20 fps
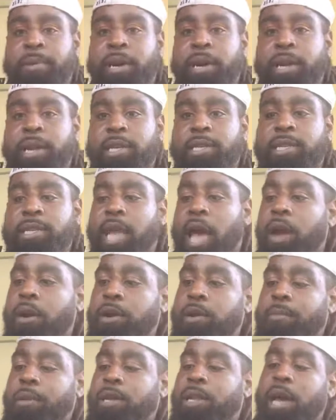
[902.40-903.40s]
but it's not
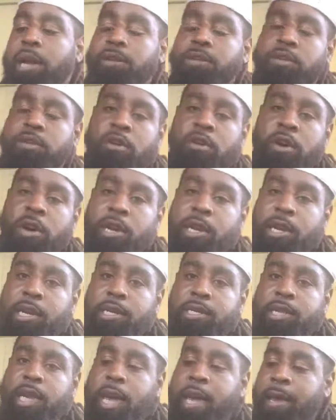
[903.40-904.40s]
going to be a lot of scoring in
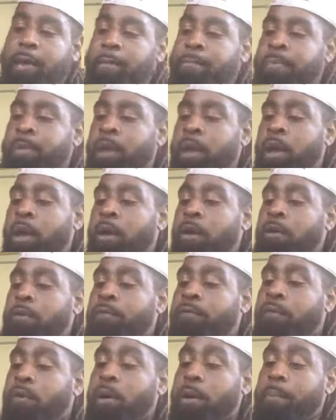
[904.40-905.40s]
this game.
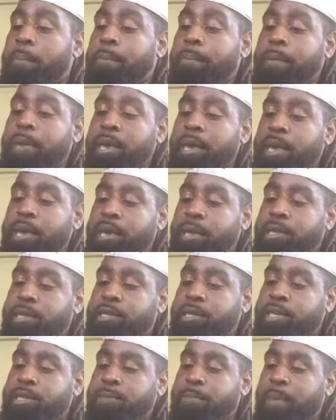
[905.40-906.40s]
For me,
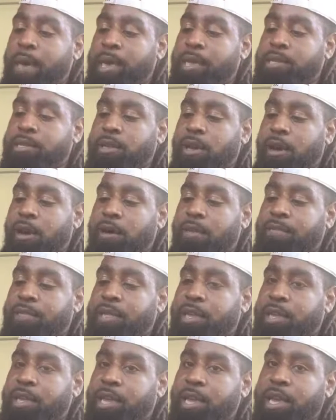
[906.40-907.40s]
just based off
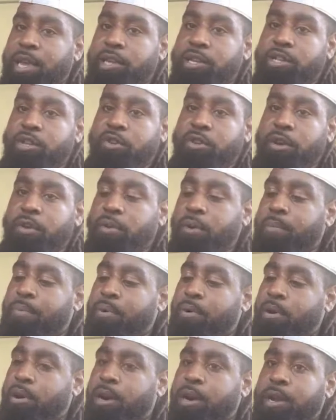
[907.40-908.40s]
the injury
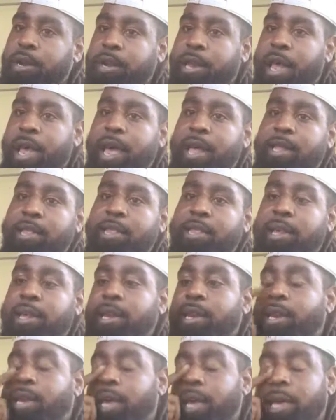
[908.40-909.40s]
report, that the
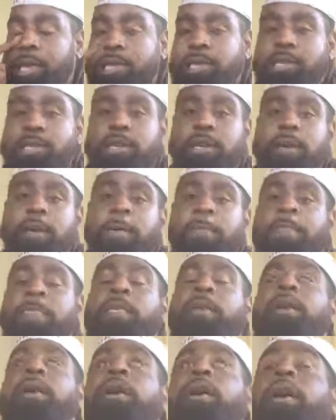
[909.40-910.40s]

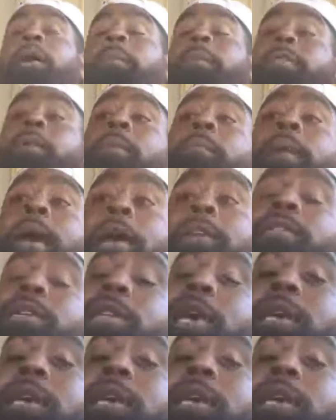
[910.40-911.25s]
the Magic,